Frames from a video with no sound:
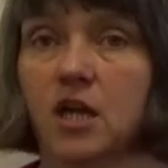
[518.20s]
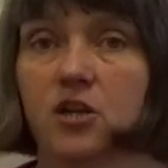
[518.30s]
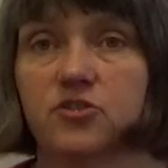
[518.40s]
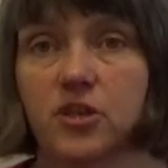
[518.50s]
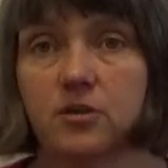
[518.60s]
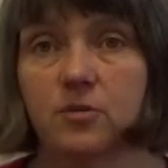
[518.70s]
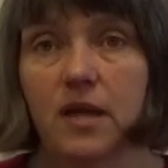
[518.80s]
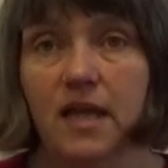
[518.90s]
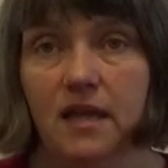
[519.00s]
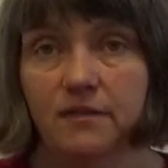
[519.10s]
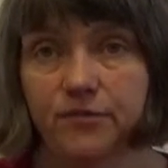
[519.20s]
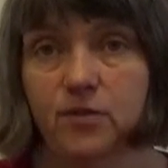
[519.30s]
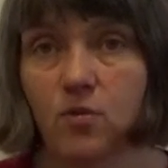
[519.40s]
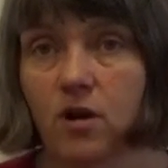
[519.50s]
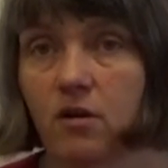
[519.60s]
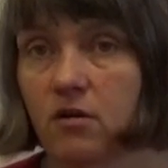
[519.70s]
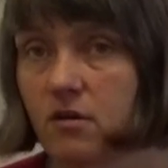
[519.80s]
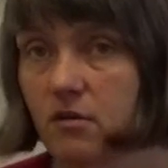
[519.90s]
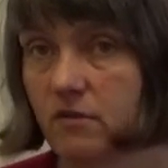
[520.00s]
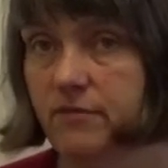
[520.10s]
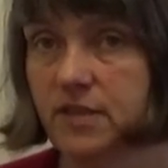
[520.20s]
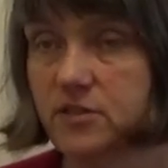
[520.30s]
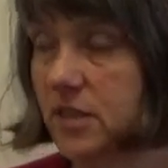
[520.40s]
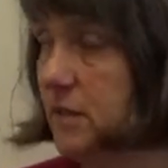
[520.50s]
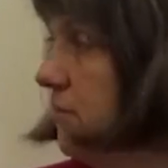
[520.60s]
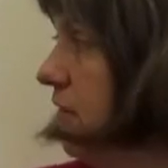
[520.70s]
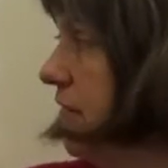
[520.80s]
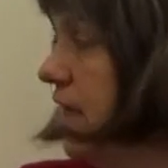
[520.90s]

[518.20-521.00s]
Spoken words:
So if you are a victim of